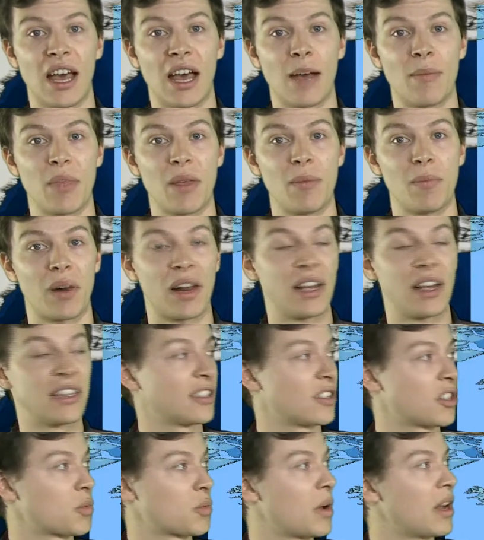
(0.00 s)
in
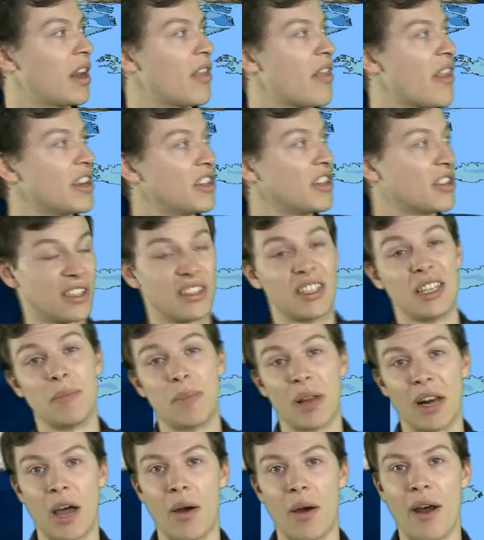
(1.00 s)
places as well. And then you can see
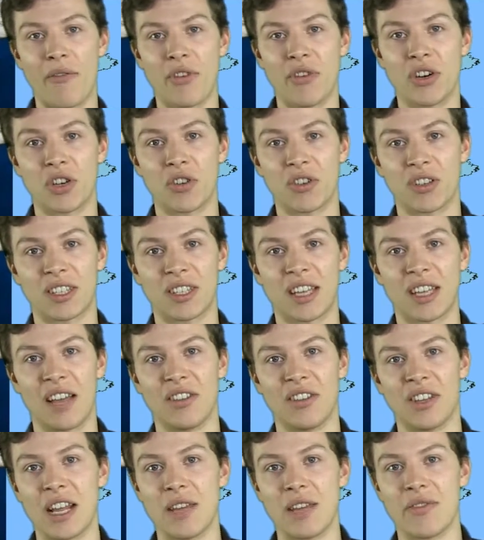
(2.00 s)
below average across
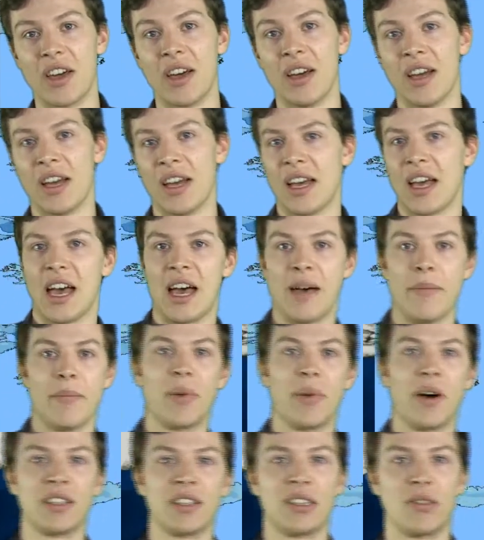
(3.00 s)
Scandinavia and
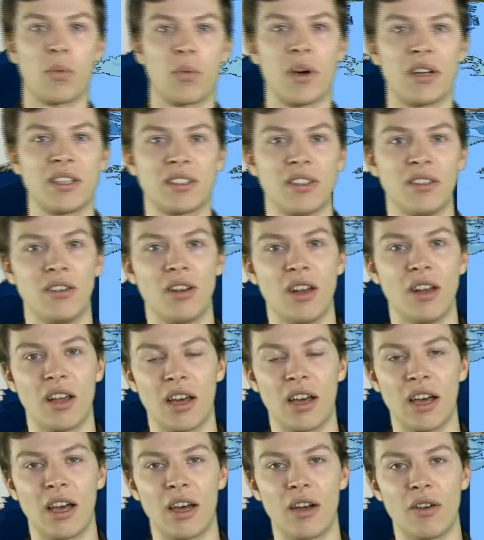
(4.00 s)
parts of western
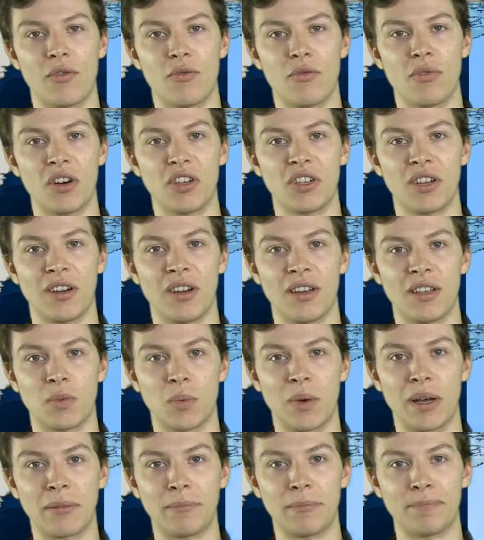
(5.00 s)
Russia as
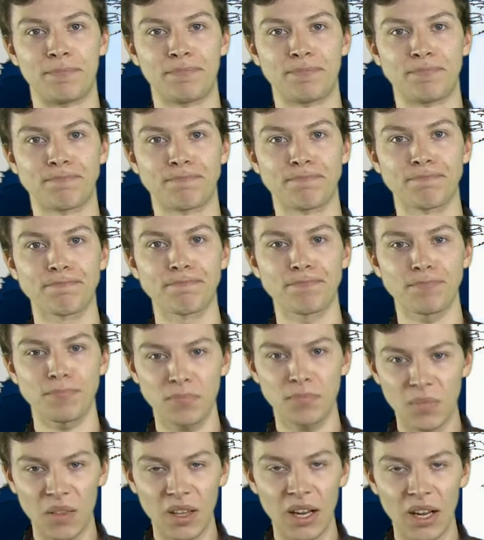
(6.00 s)
well.
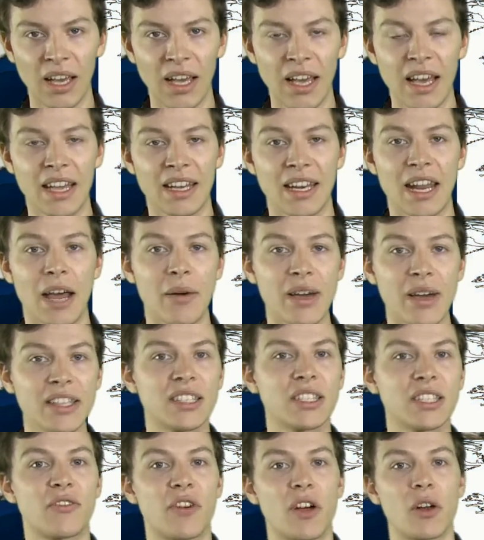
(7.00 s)
Now
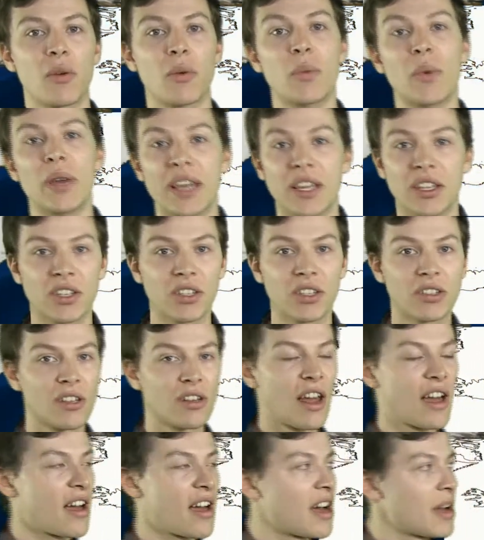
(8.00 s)
into the following week, it does look
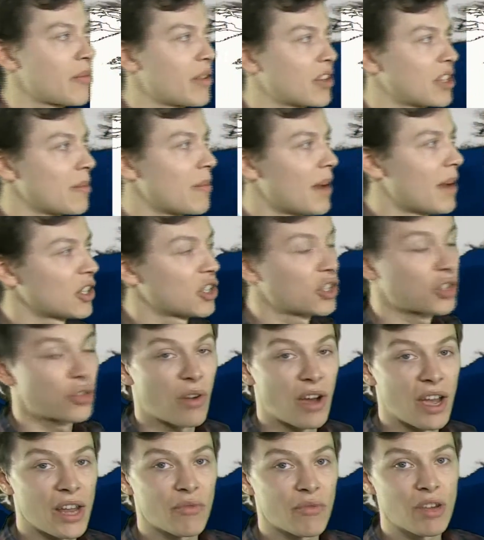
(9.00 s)
like high pressure might
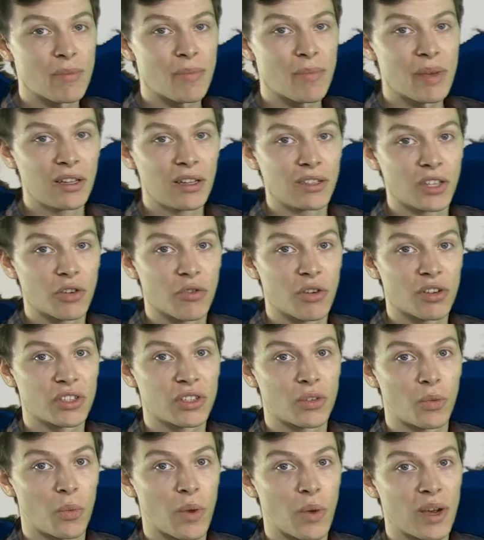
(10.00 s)
try and rebuild across
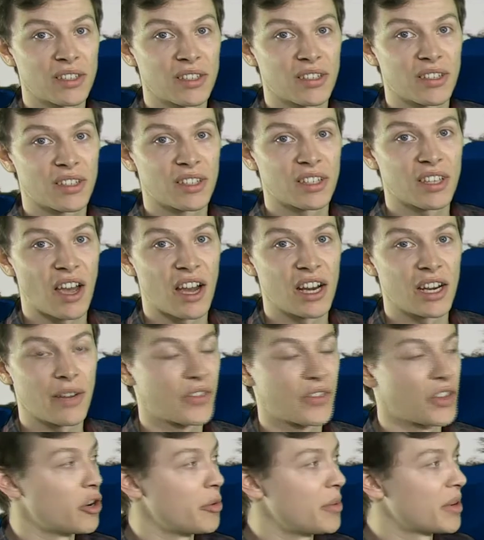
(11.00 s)
the western side of
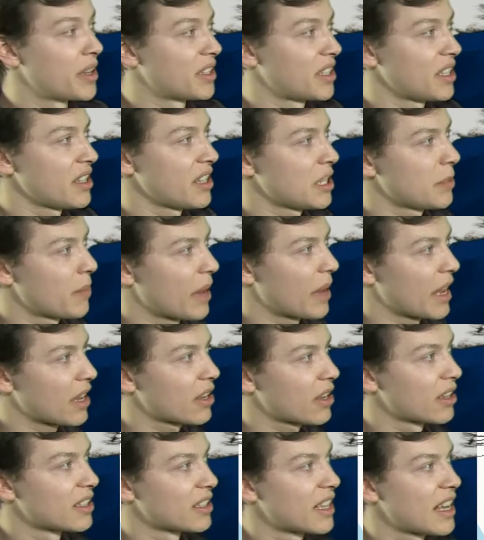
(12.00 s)
Europe. You can see these pink
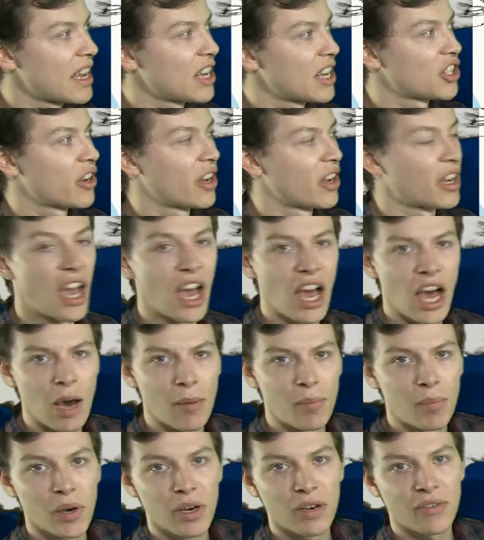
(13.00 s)
colours here showing
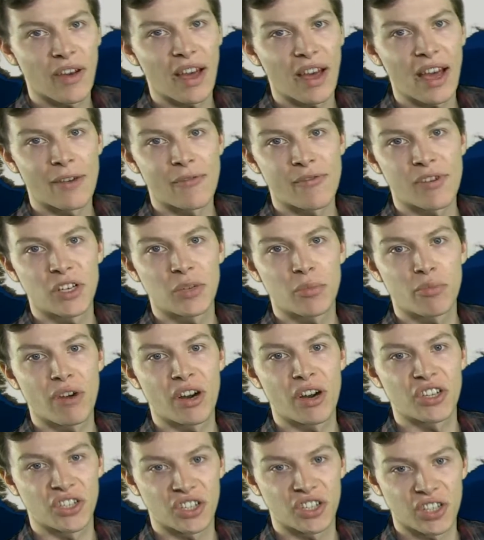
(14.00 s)
above average
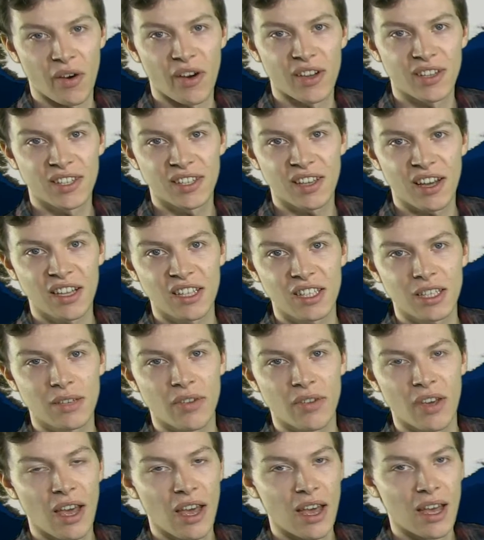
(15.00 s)
pressure. So signs of
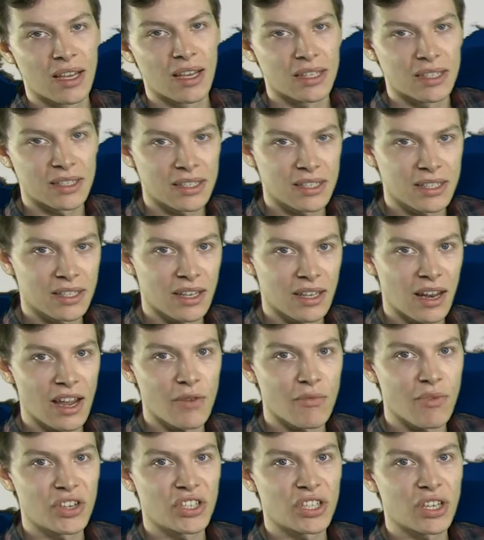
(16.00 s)

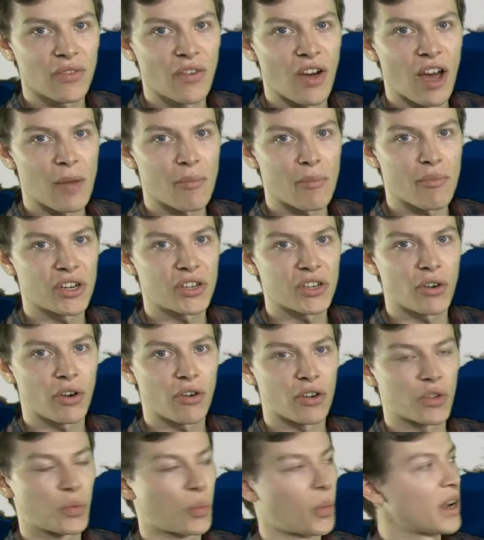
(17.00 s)
slight ridging of high pressure
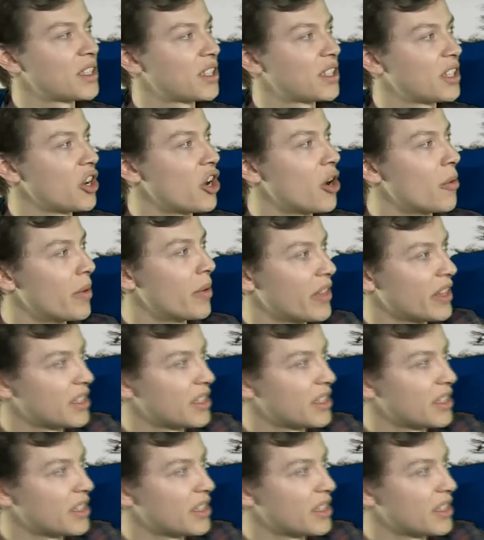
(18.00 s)
across Western Europe, but this